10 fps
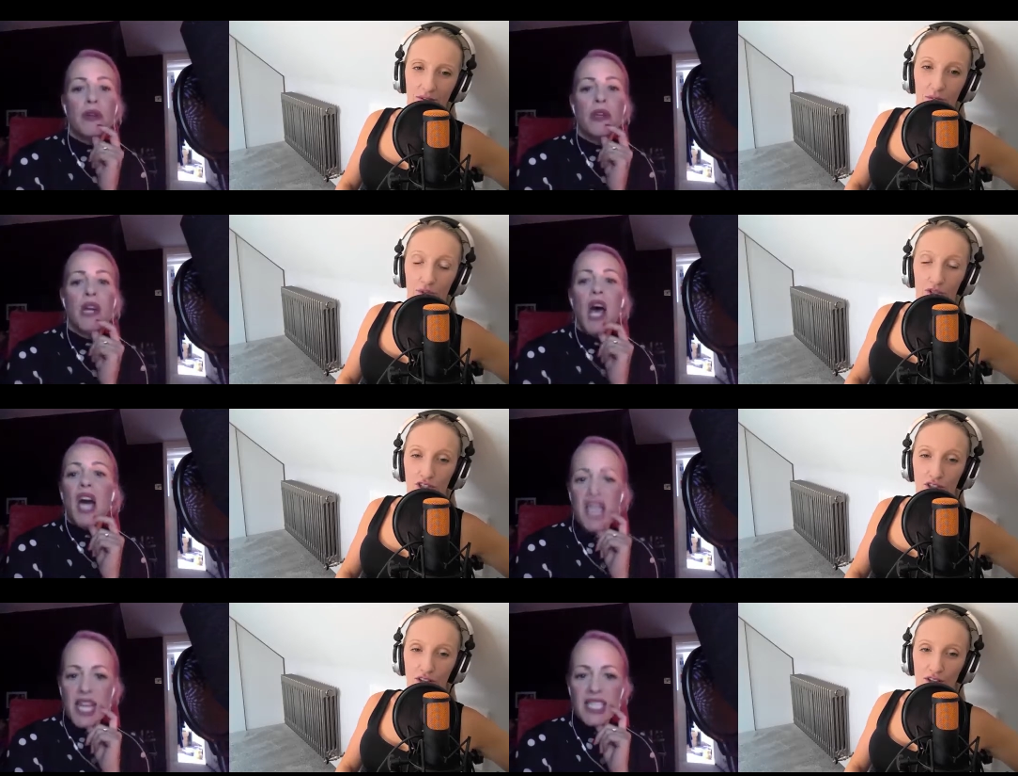Speaker 1: Would
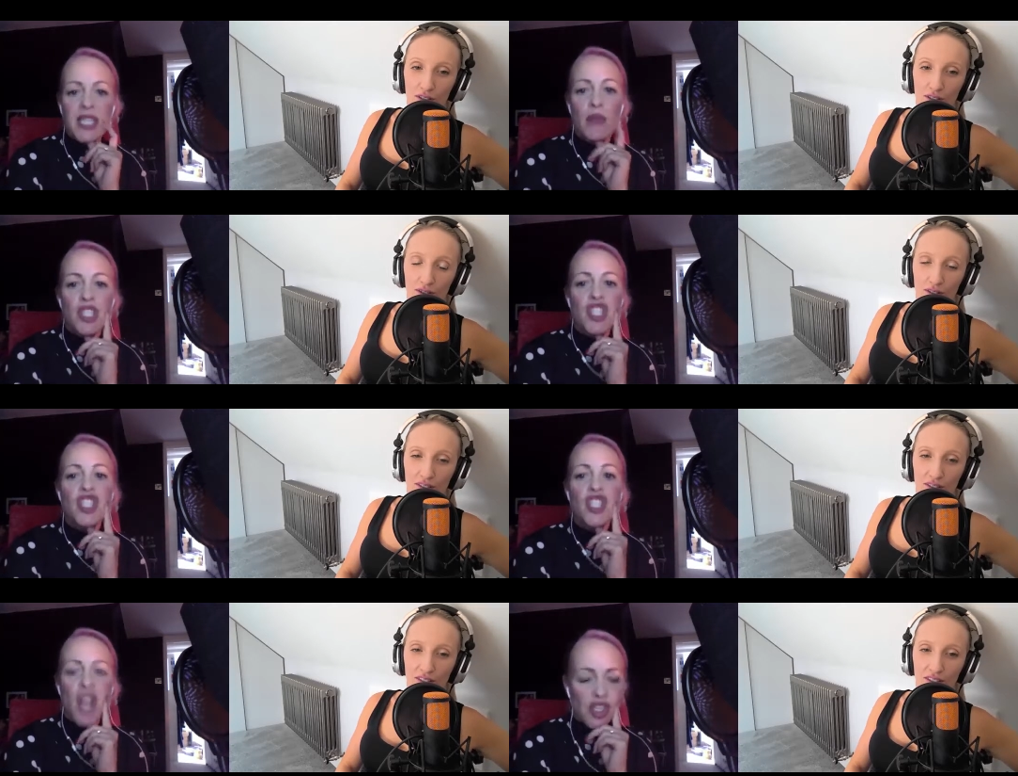unless you? it was
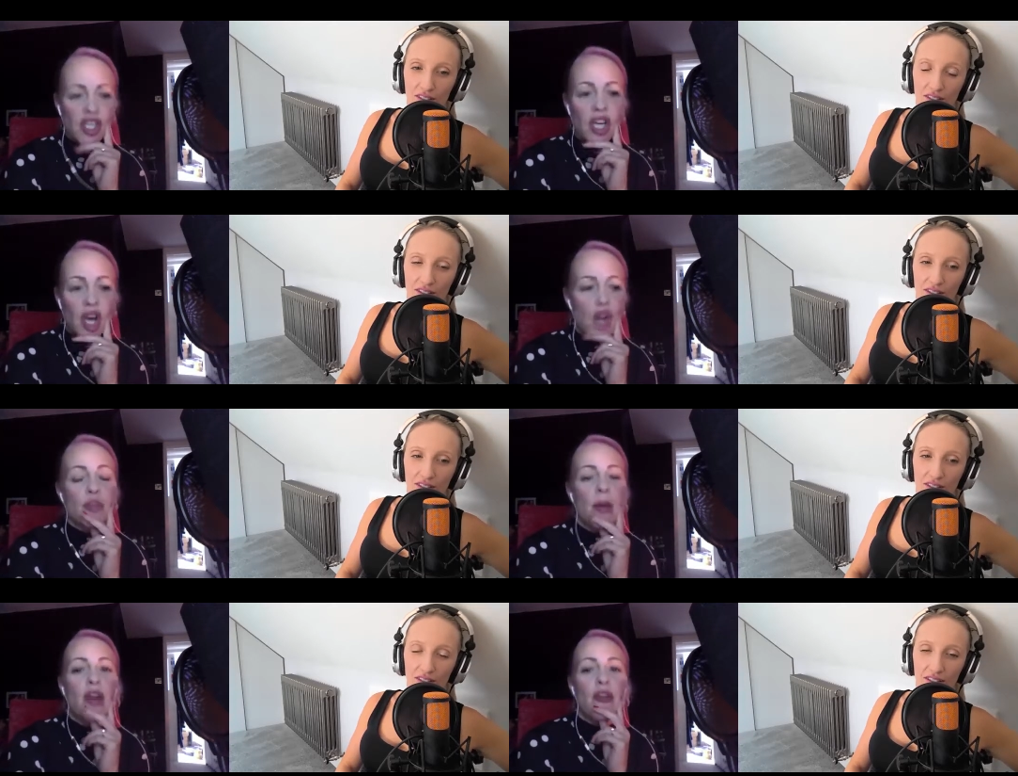such a large
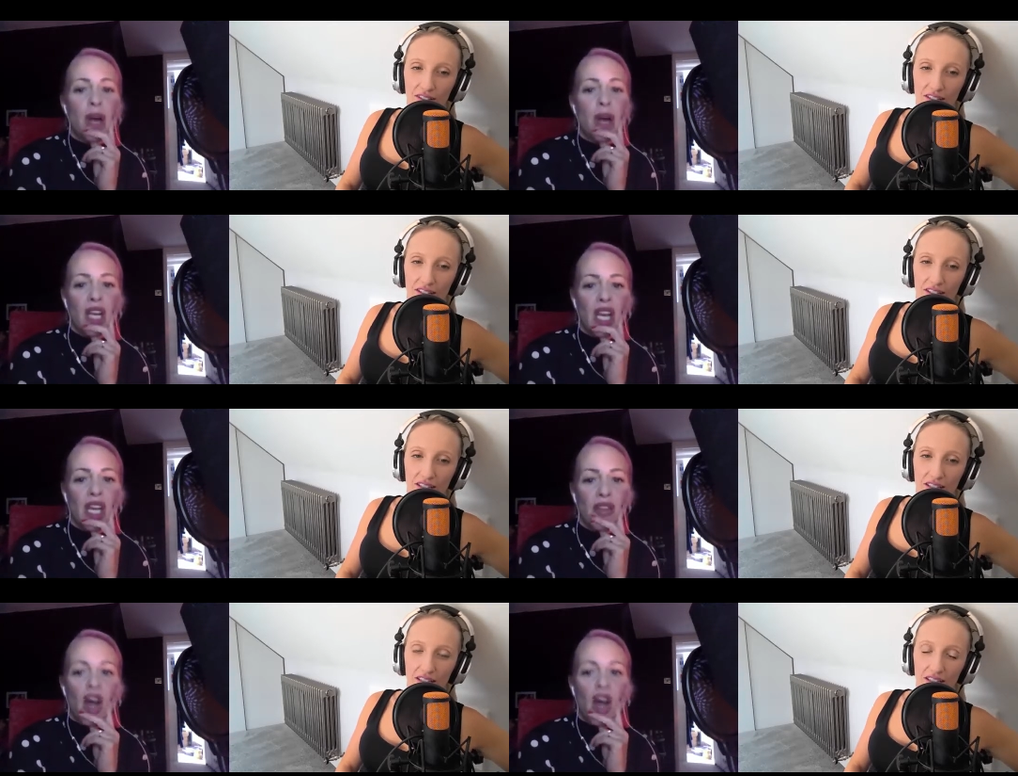amount of money
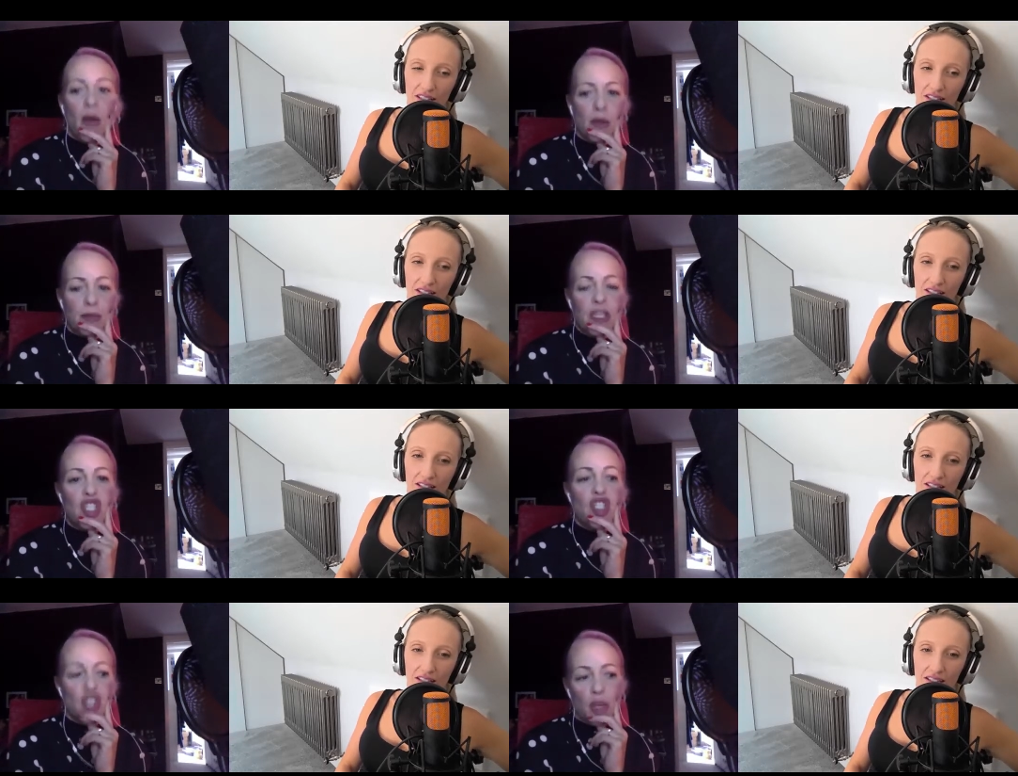that I would be
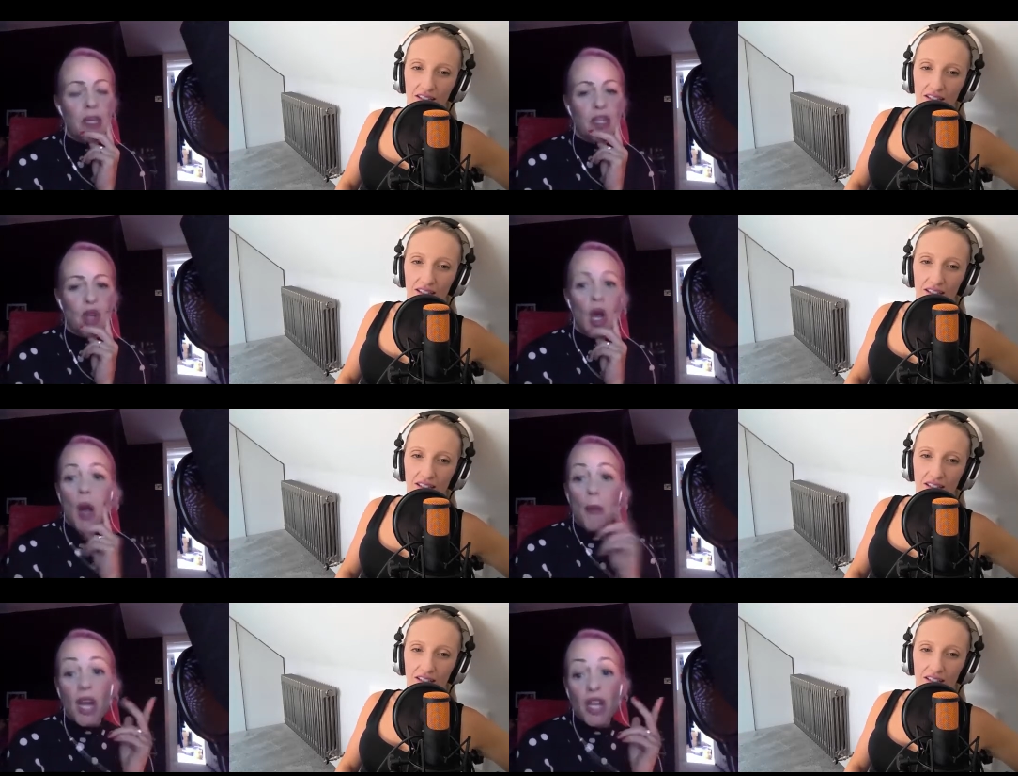stupid not.
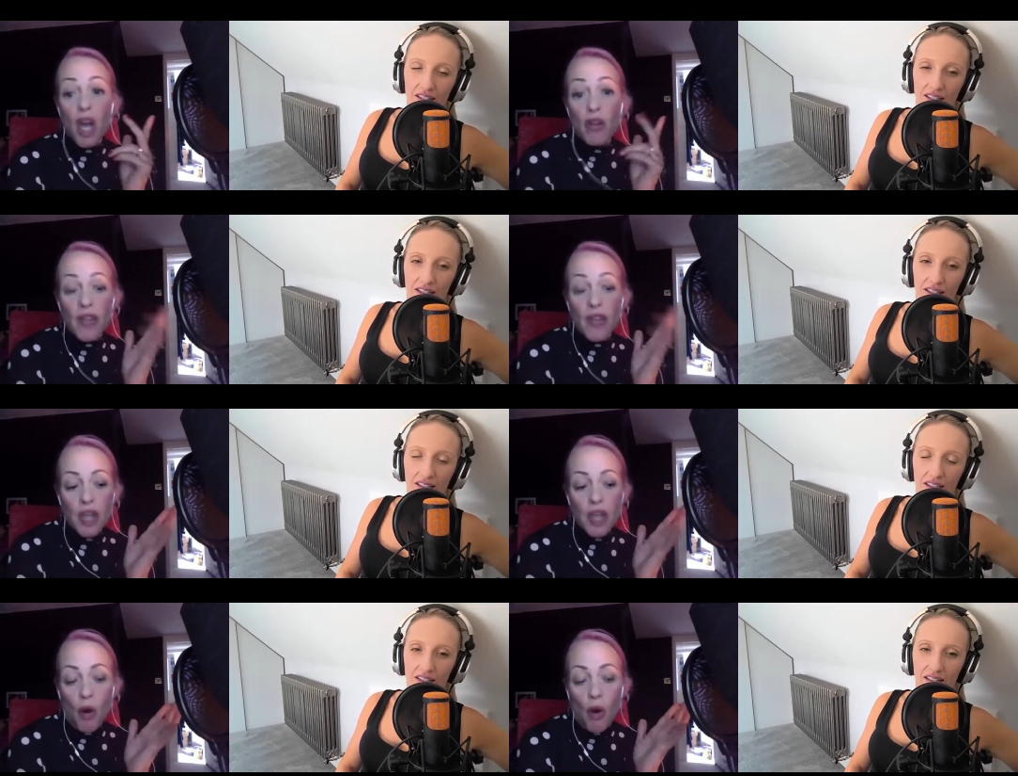But I know that they
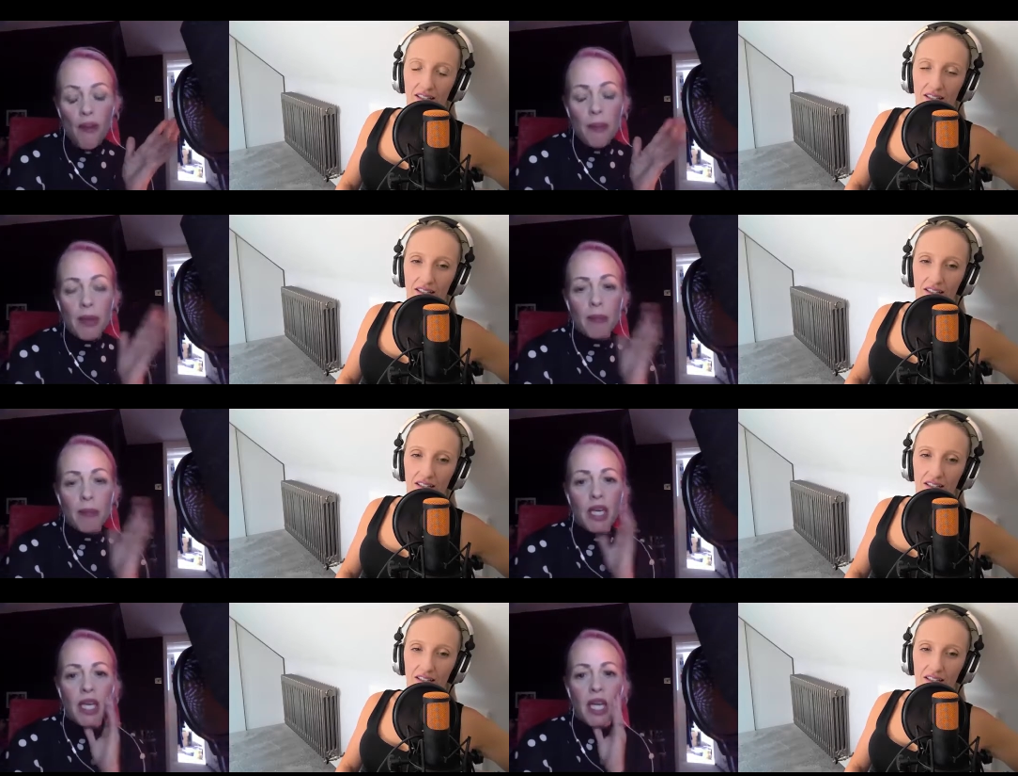don't offer big
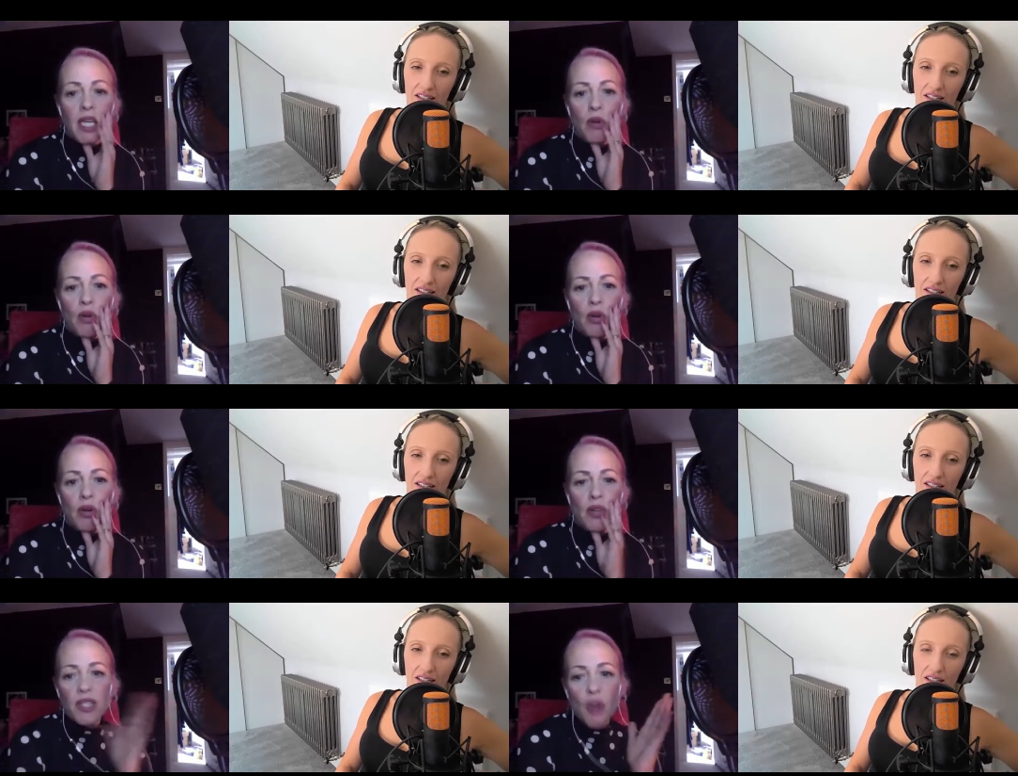money anymore.
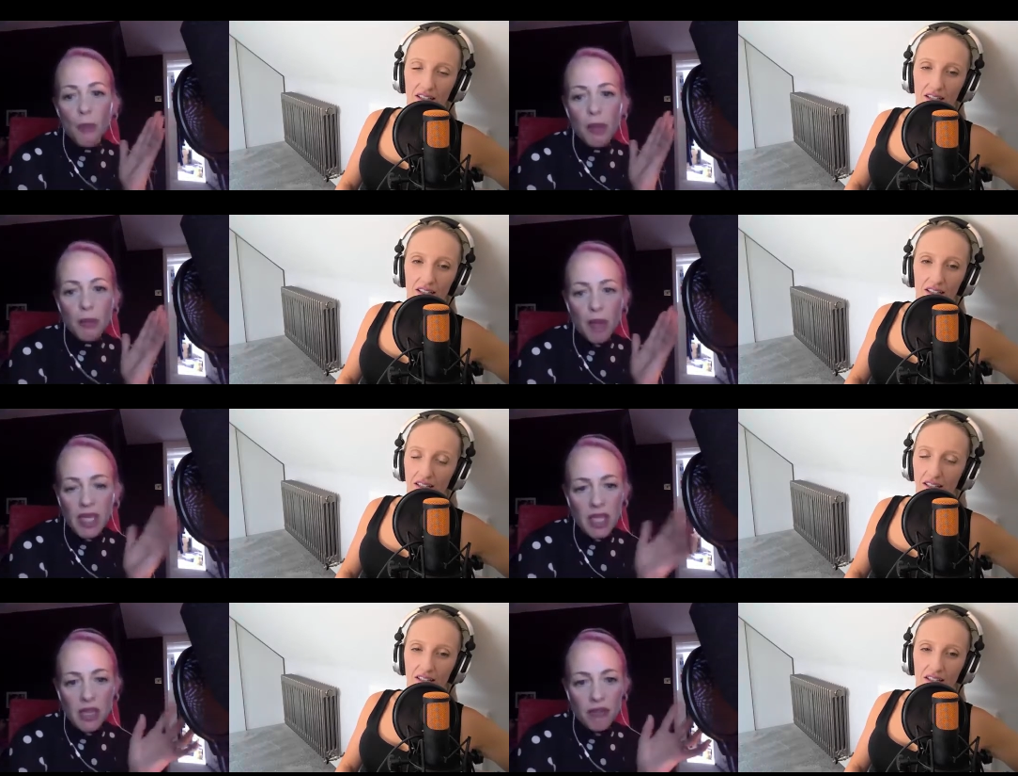There's not big money
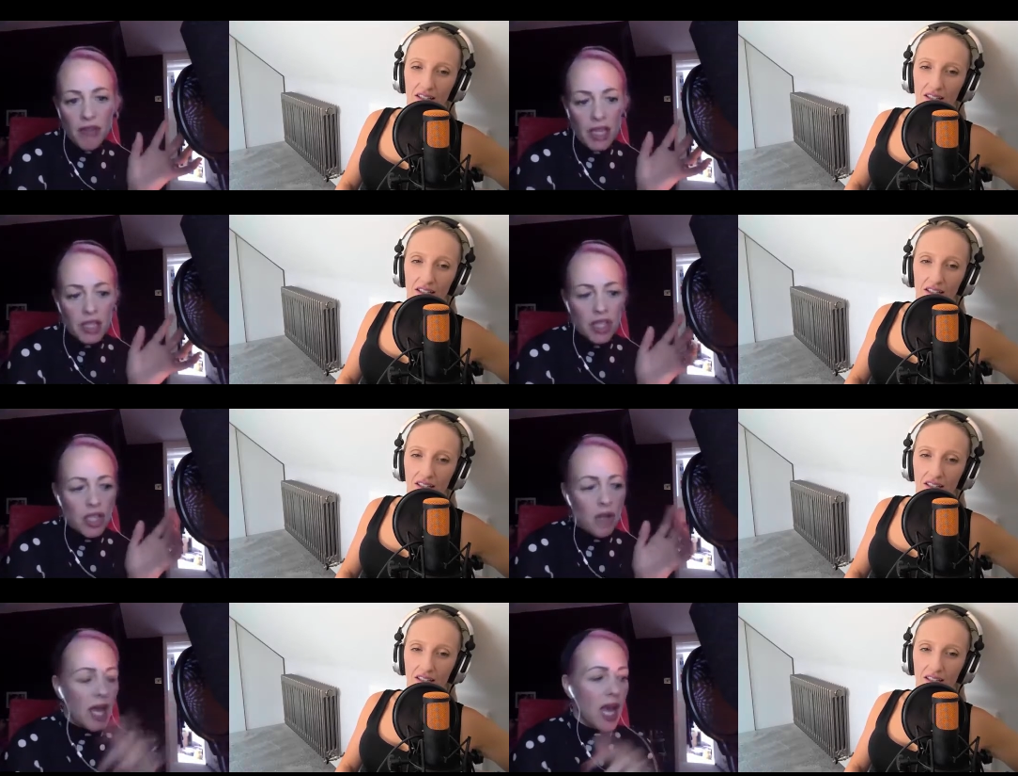in the reality
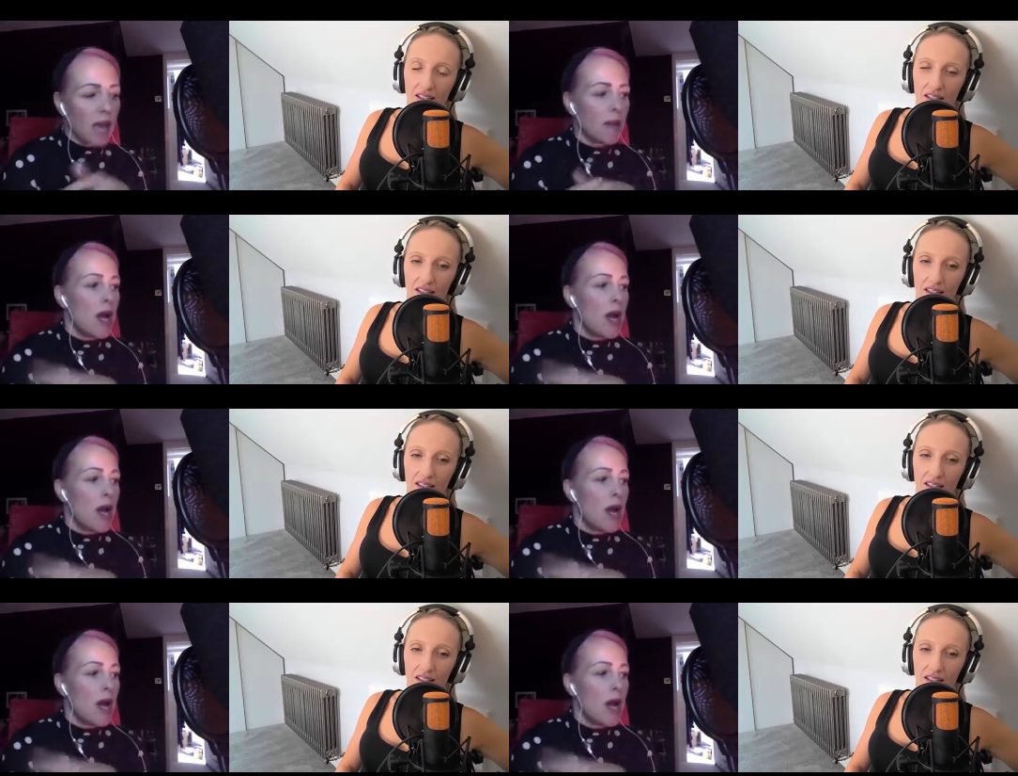show game.